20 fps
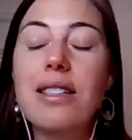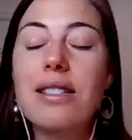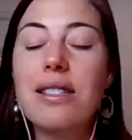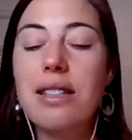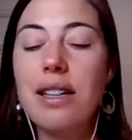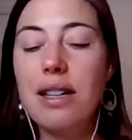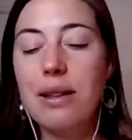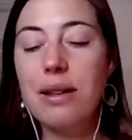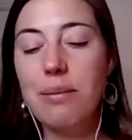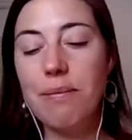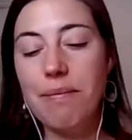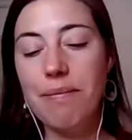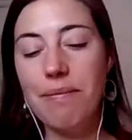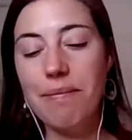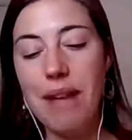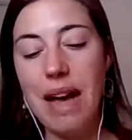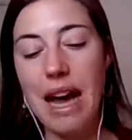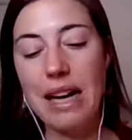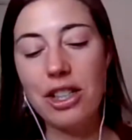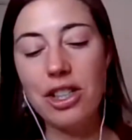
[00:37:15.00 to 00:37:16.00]
this
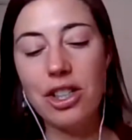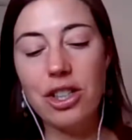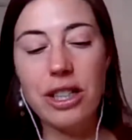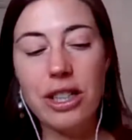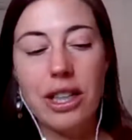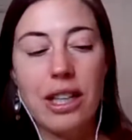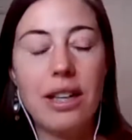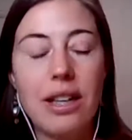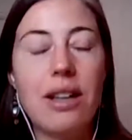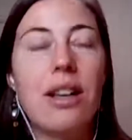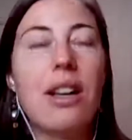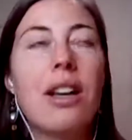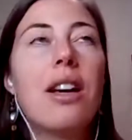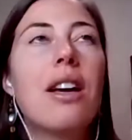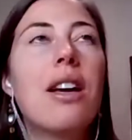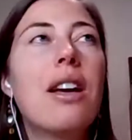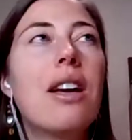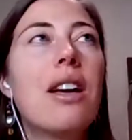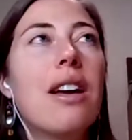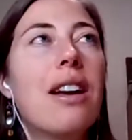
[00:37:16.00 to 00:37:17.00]
um actually
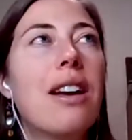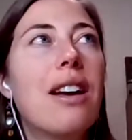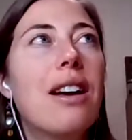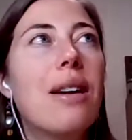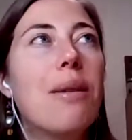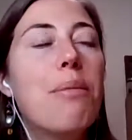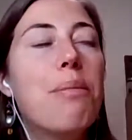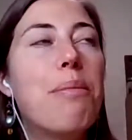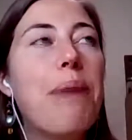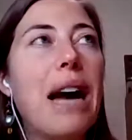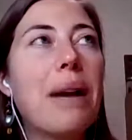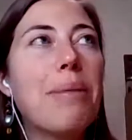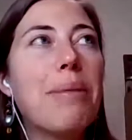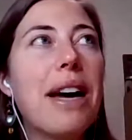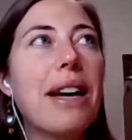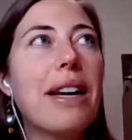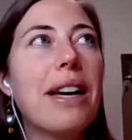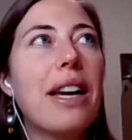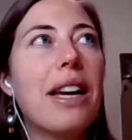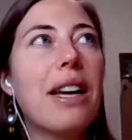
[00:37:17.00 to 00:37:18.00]

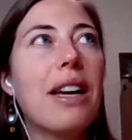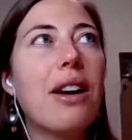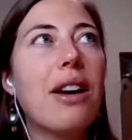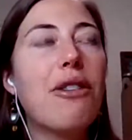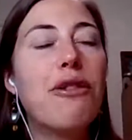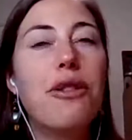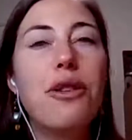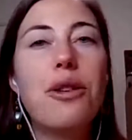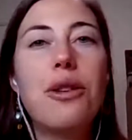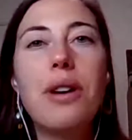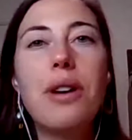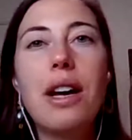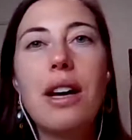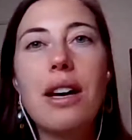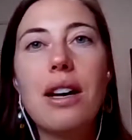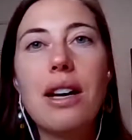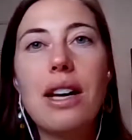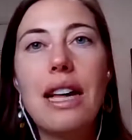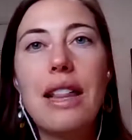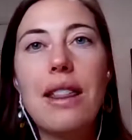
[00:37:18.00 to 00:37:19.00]
backpacking food
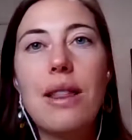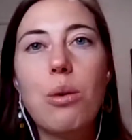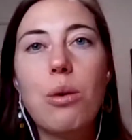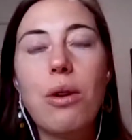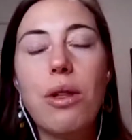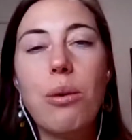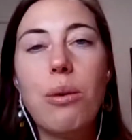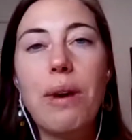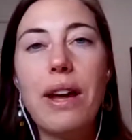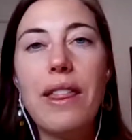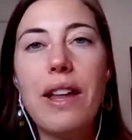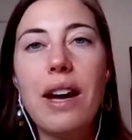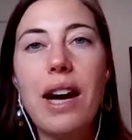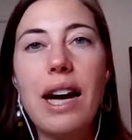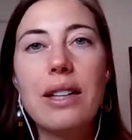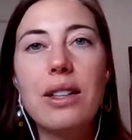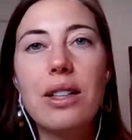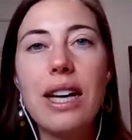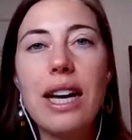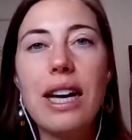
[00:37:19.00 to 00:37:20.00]
and the, the way
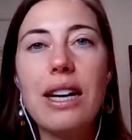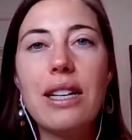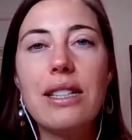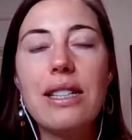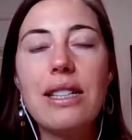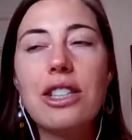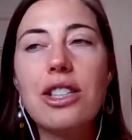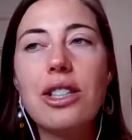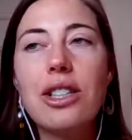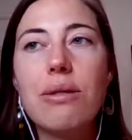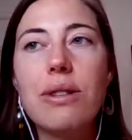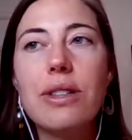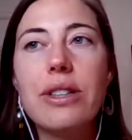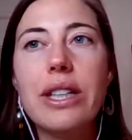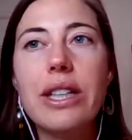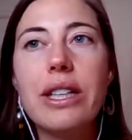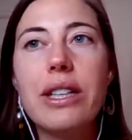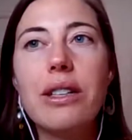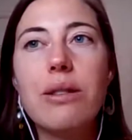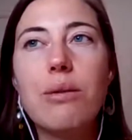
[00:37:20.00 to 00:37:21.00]
that I look at it is actually
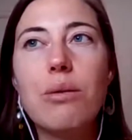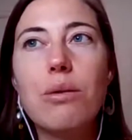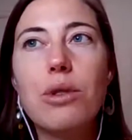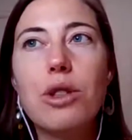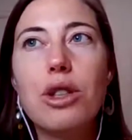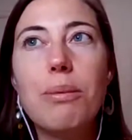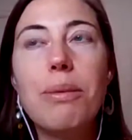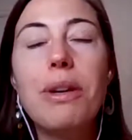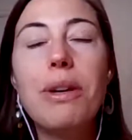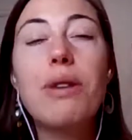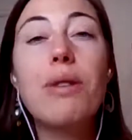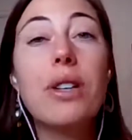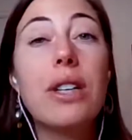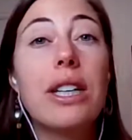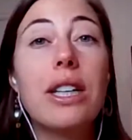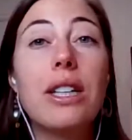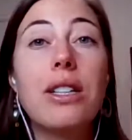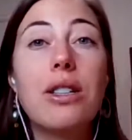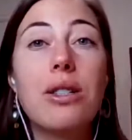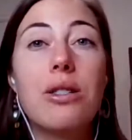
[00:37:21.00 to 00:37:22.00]
really could be
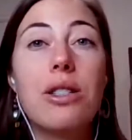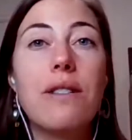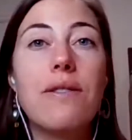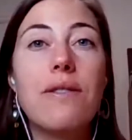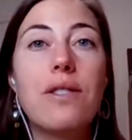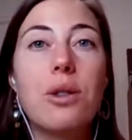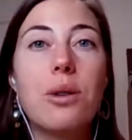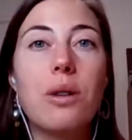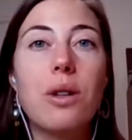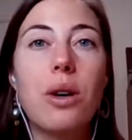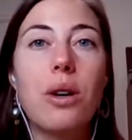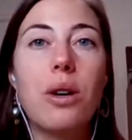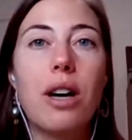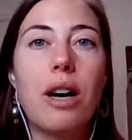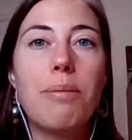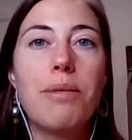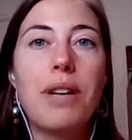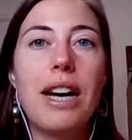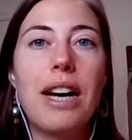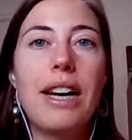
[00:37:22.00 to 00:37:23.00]
really conducive to a low
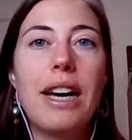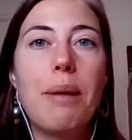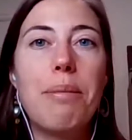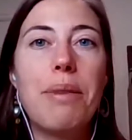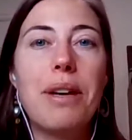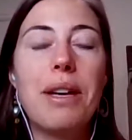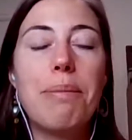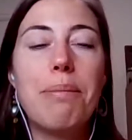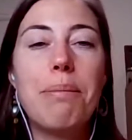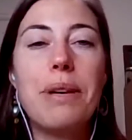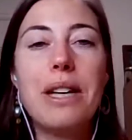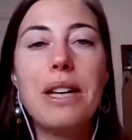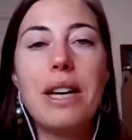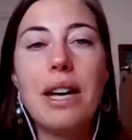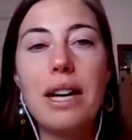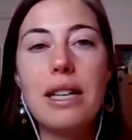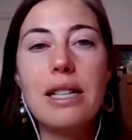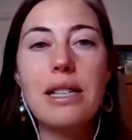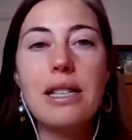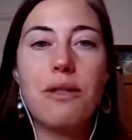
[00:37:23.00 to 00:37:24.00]
carb diet be-
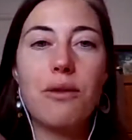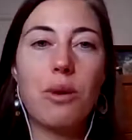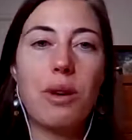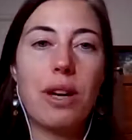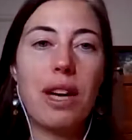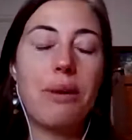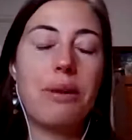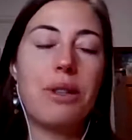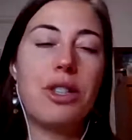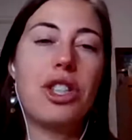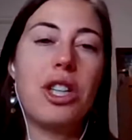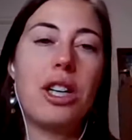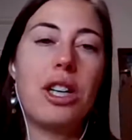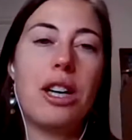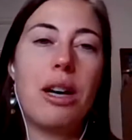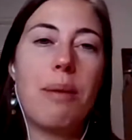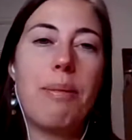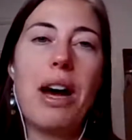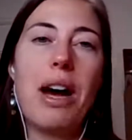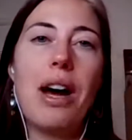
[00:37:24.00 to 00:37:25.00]
because of what I was
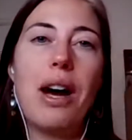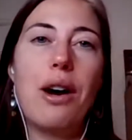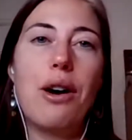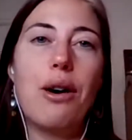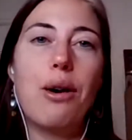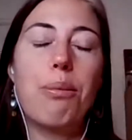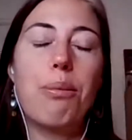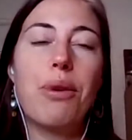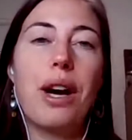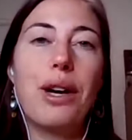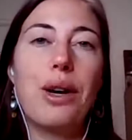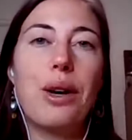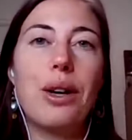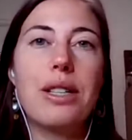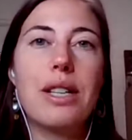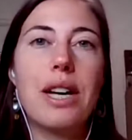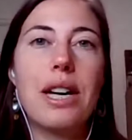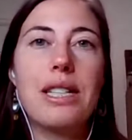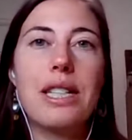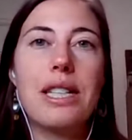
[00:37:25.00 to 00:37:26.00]
sharing about how
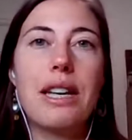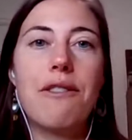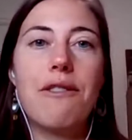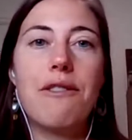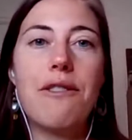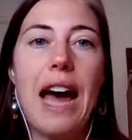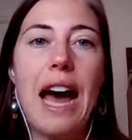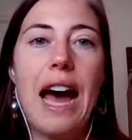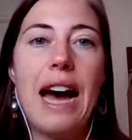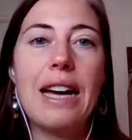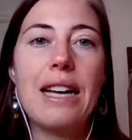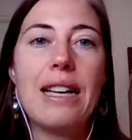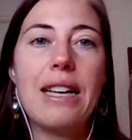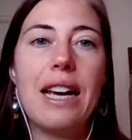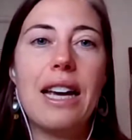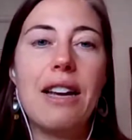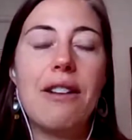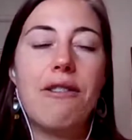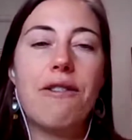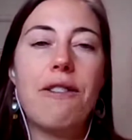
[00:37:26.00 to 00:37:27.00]
prioritizing
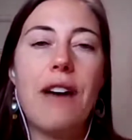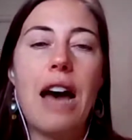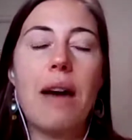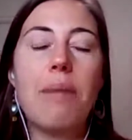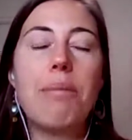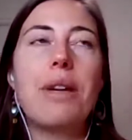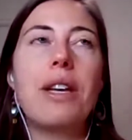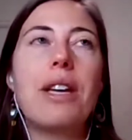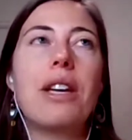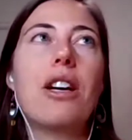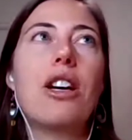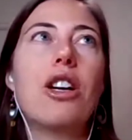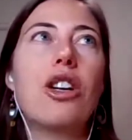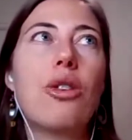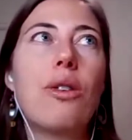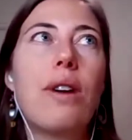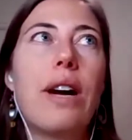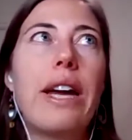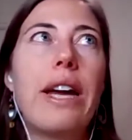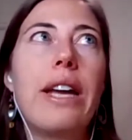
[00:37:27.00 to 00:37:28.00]
fat and fat being a
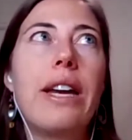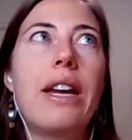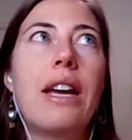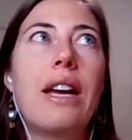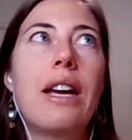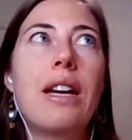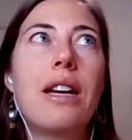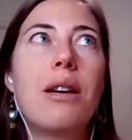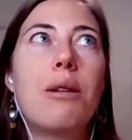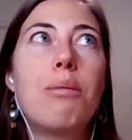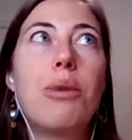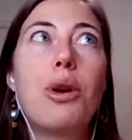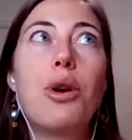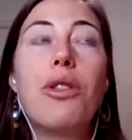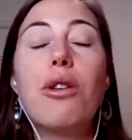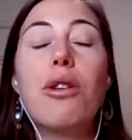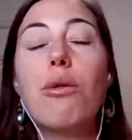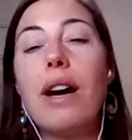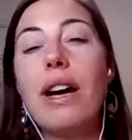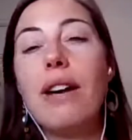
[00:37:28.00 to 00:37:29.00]
great
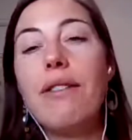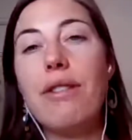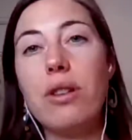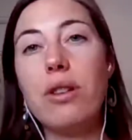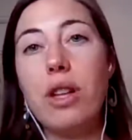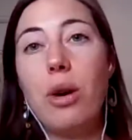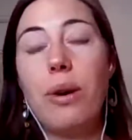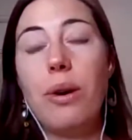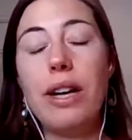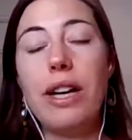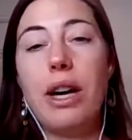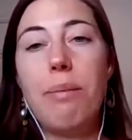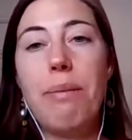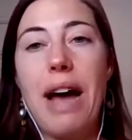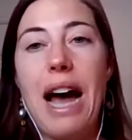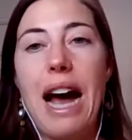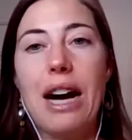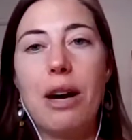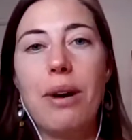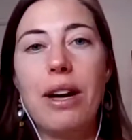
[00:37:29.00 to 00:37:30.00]
both great for lowering your
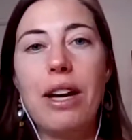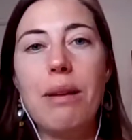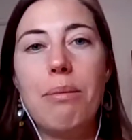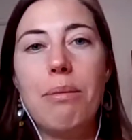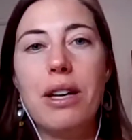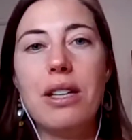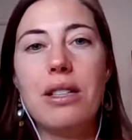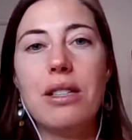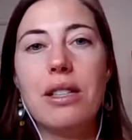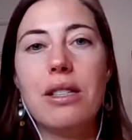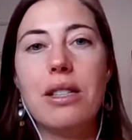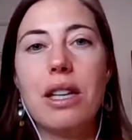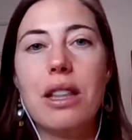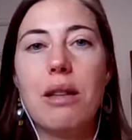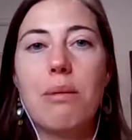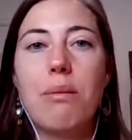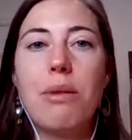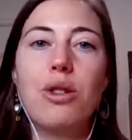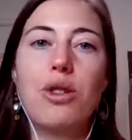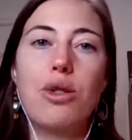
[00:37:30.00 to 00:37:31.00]
pack weight because it's
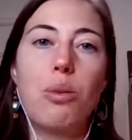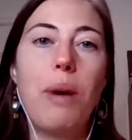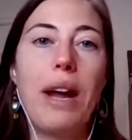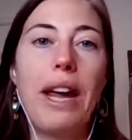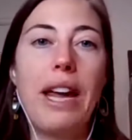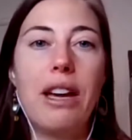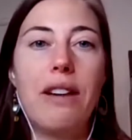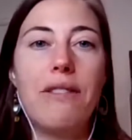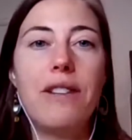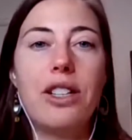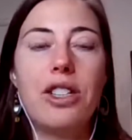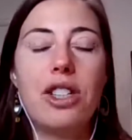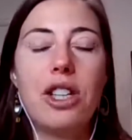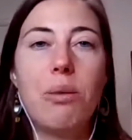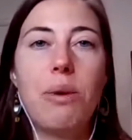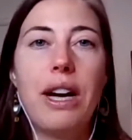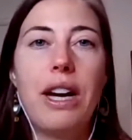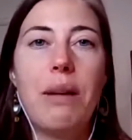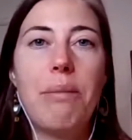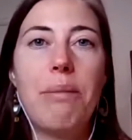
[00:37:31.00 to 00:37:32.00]
like the most weight
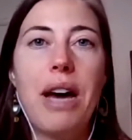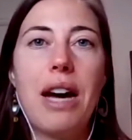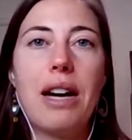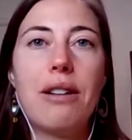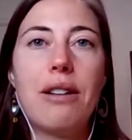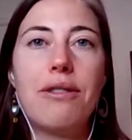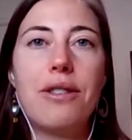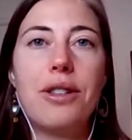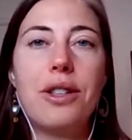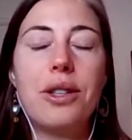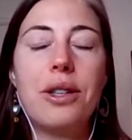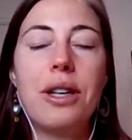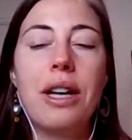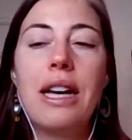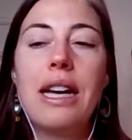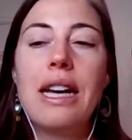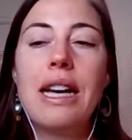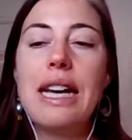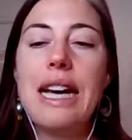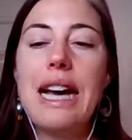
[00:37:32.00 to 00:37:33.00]
efficient way to pack
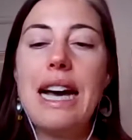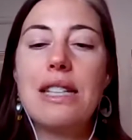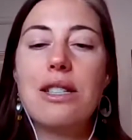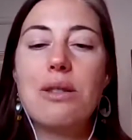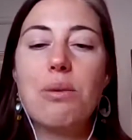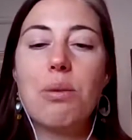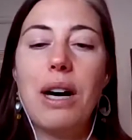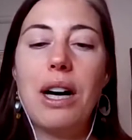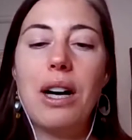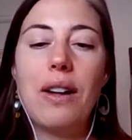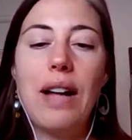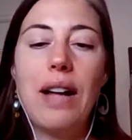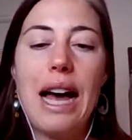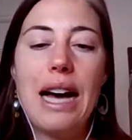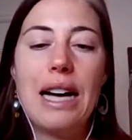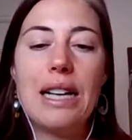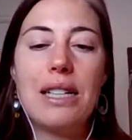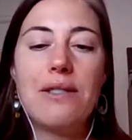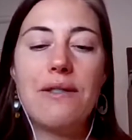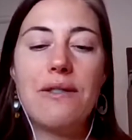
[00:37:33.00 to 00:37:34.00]
food as well
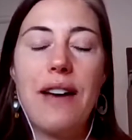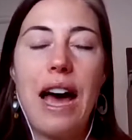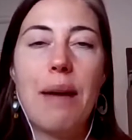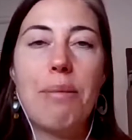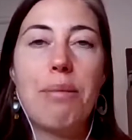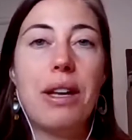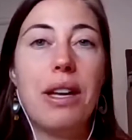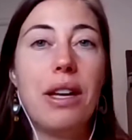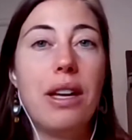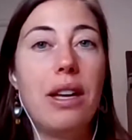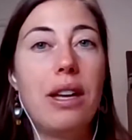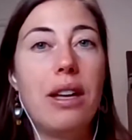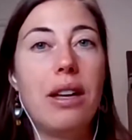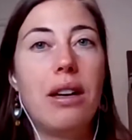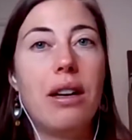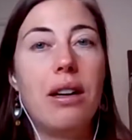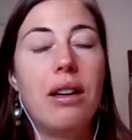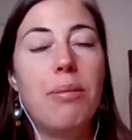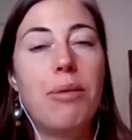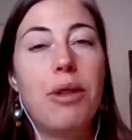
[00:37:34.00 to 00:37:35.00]
as that
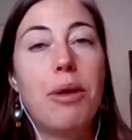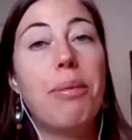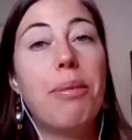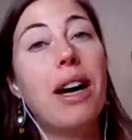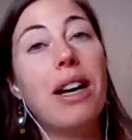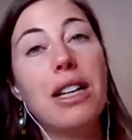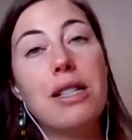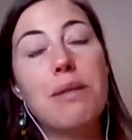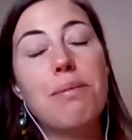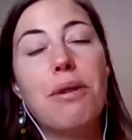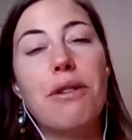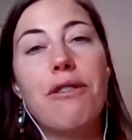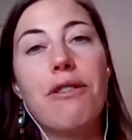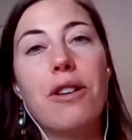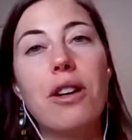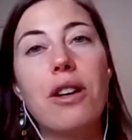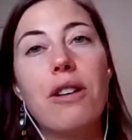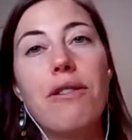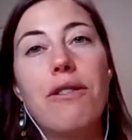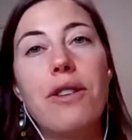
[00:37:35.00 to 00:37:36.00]
being um, the body's
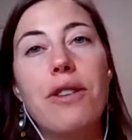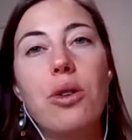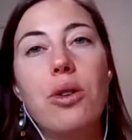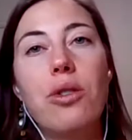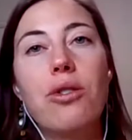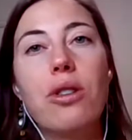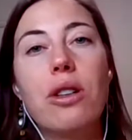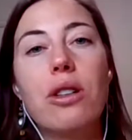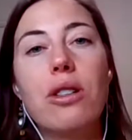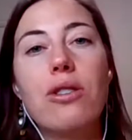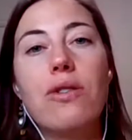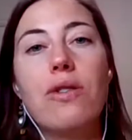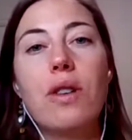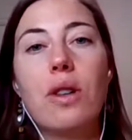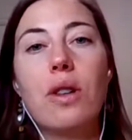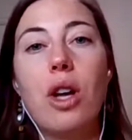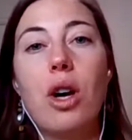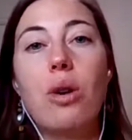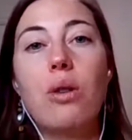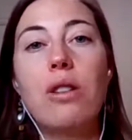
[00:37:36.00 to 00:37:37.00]
preferred fuel source
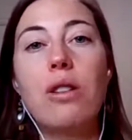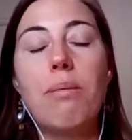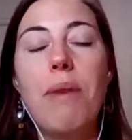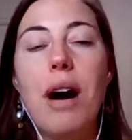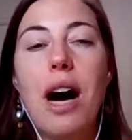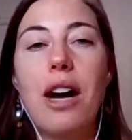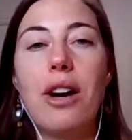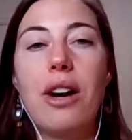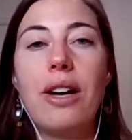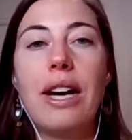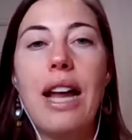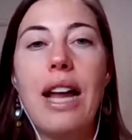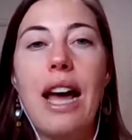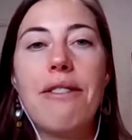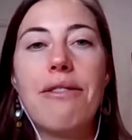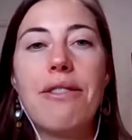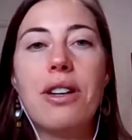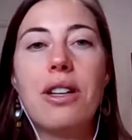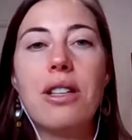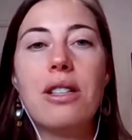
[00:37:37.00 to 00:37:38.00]
for low to moderate
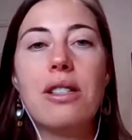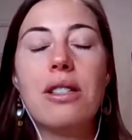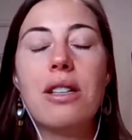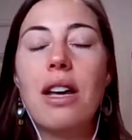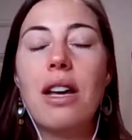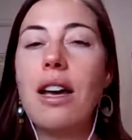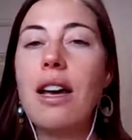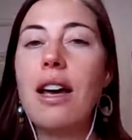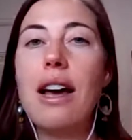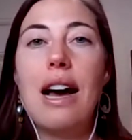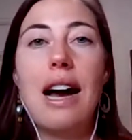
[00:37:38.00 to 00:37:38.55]
efforts.